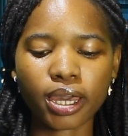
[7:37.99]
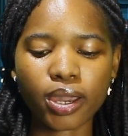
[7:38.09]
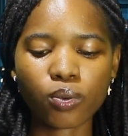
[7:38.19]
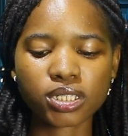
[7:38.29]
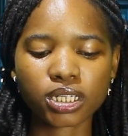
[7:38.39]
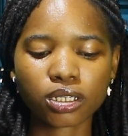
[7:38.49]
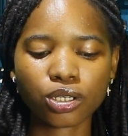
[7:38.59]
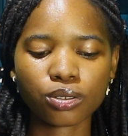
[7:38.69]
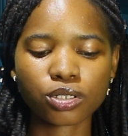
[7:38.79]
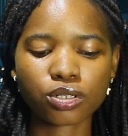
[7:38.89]
It was
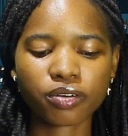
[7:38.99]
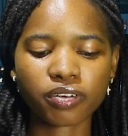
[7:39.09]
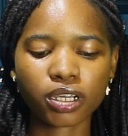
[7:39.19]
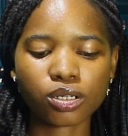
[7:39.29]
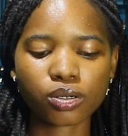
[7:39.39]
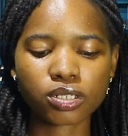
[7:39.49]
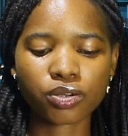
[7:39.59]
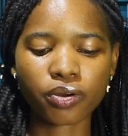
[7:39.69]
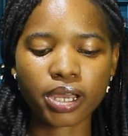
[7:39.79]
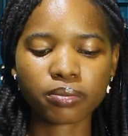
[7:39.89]
accused of heinous
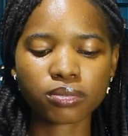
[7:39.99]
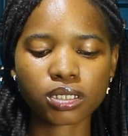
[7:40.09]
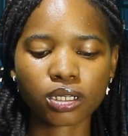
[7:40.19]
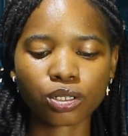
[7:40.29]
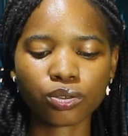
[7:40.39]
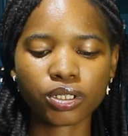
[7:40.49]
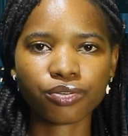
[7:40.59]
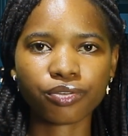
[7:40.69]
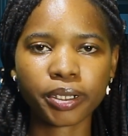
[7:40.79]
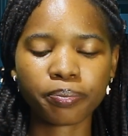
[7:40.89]
crimes
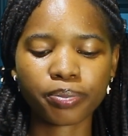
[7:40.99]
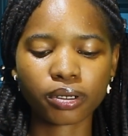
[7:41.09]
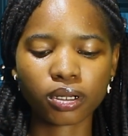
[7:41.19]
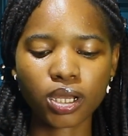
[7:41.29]
including rape,